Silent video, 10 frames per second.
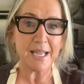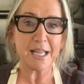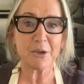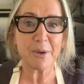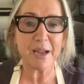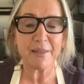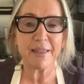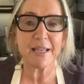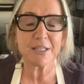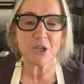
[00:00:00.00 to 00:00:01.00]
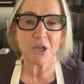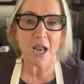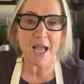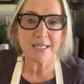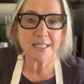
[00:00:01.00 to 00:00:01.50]
Hilary, I think, is
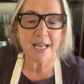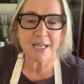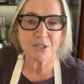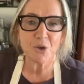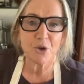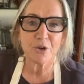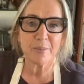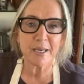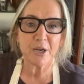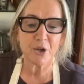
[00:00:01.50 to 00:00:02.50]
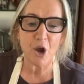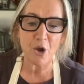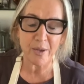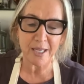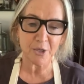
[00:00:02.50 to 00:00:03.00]
online today. I saw her a minute
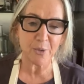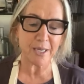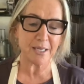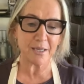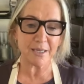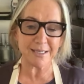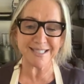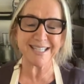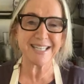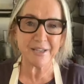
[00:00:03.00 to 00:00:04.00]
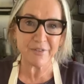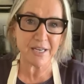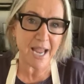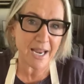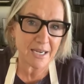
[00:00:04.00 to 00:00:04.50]
ago. Hilary did live
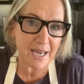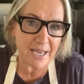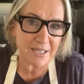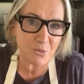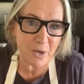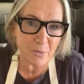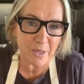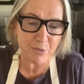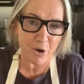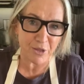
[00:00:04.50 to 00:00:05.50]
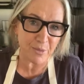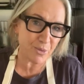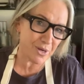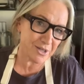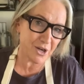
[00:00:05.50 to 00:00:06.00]
in Adelaide when we wrote the
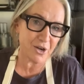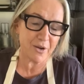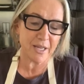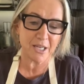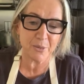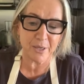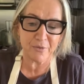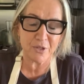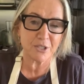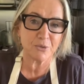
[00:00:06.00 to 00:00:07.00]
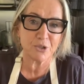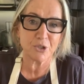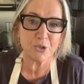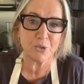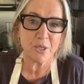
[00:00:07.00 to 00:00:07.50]
book. I don't know, Hilary, if you still
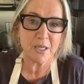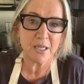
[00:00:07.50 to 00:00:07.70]
do.